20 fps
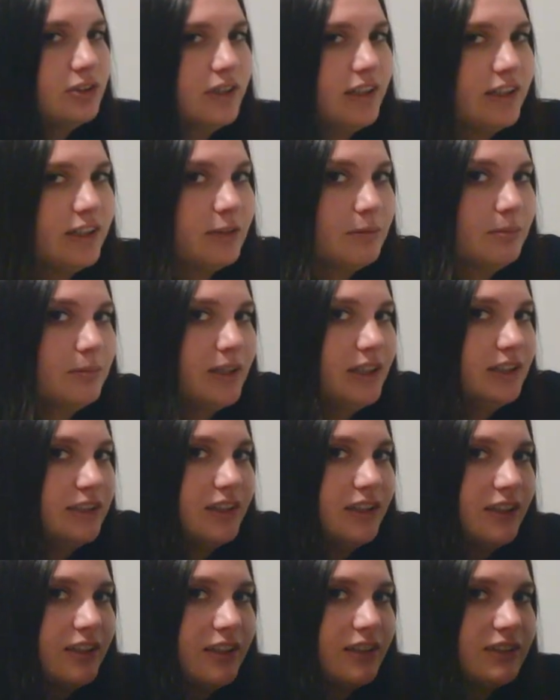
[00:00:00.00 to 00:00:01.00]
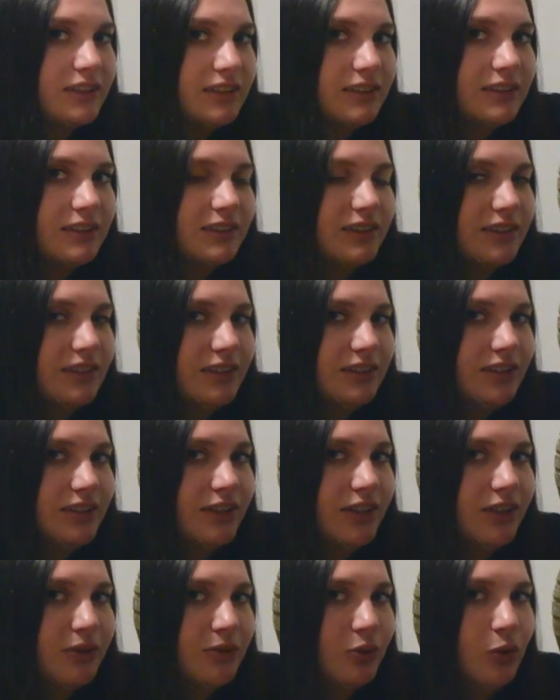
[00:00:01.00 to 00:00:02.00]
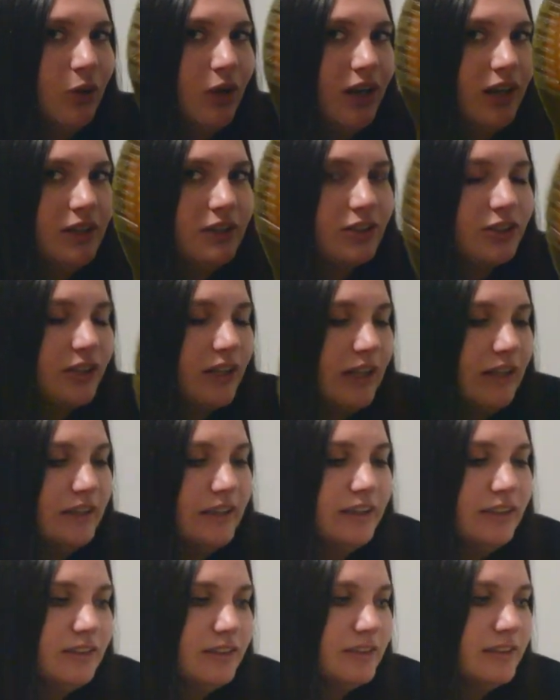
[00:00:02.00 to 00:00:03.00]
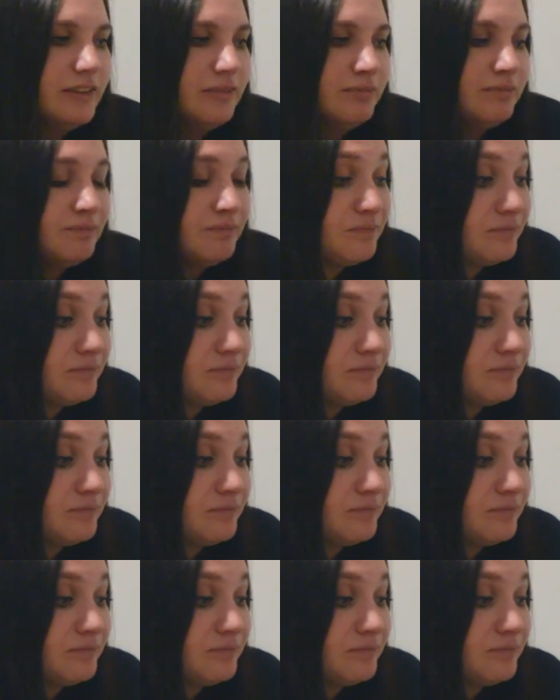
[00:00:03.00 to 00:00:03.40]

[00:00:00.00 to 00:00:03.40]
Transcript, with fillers: you like my dogs. Yo, Underground England.